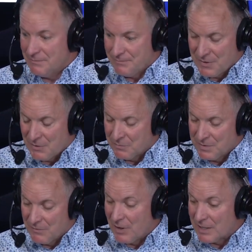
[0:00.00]
you know,
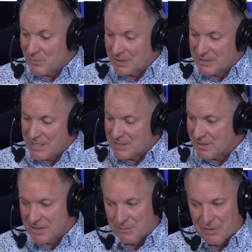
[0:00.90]
different expectations.
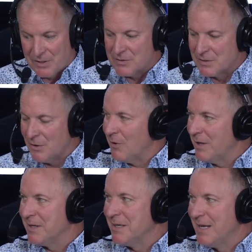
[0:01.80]
Some players know,
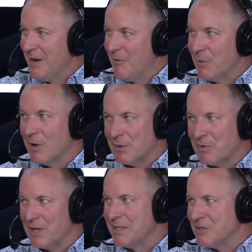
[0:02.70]
hey, we want to
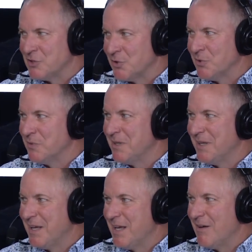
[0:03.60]
play into June.
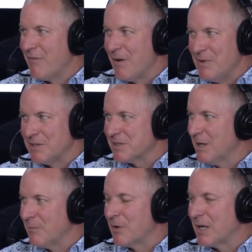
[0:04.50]
if I miss a
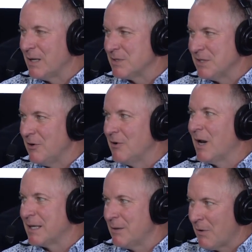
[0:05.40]
couple games here and I
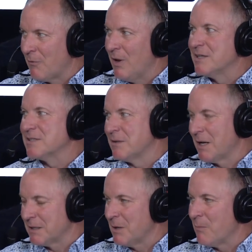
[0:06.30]
get my rest and I
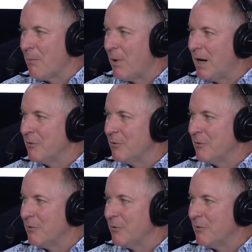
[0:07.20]
can get my body